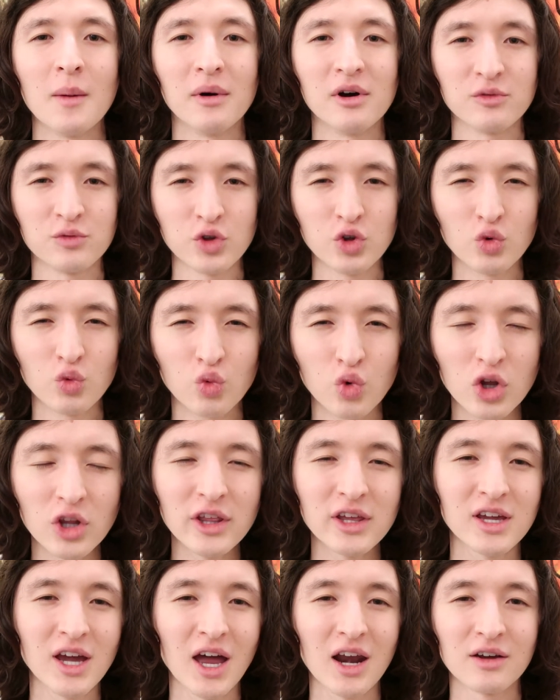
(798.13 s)
but if you
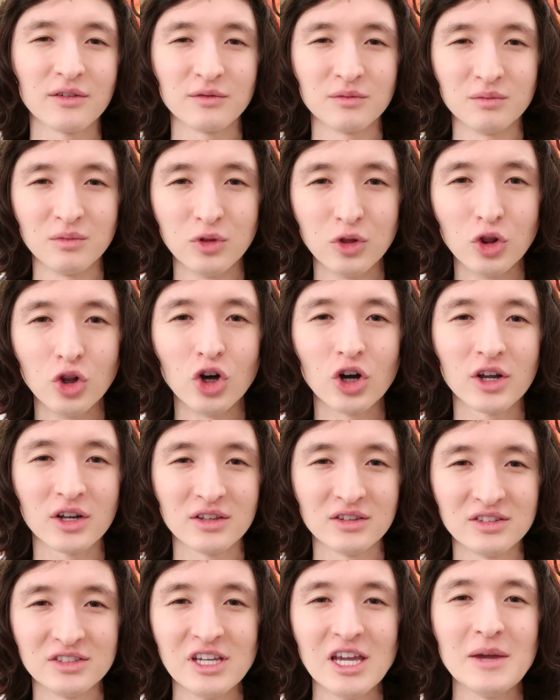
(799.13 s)
really kind of
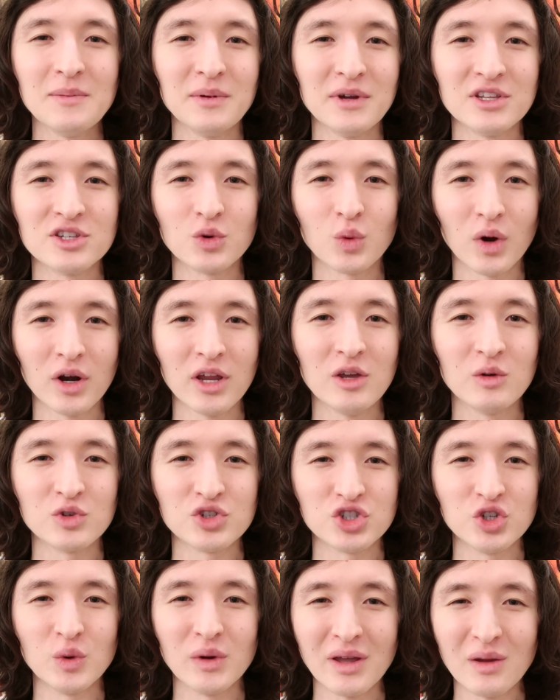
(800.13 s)
look deep into what he
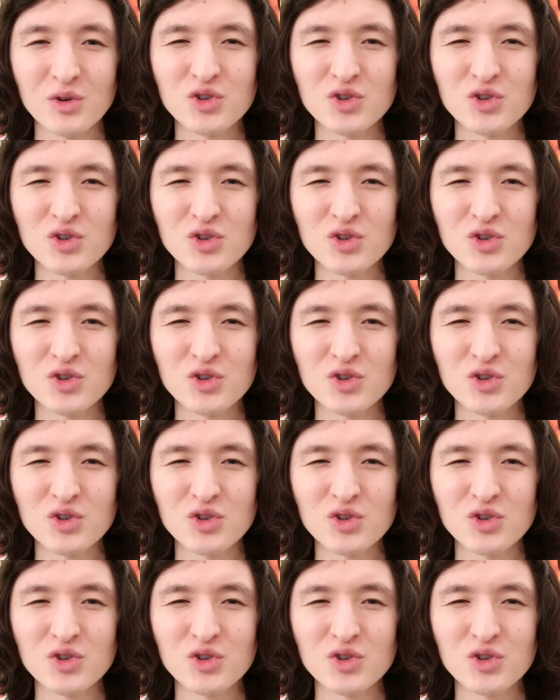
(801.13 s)
was doing,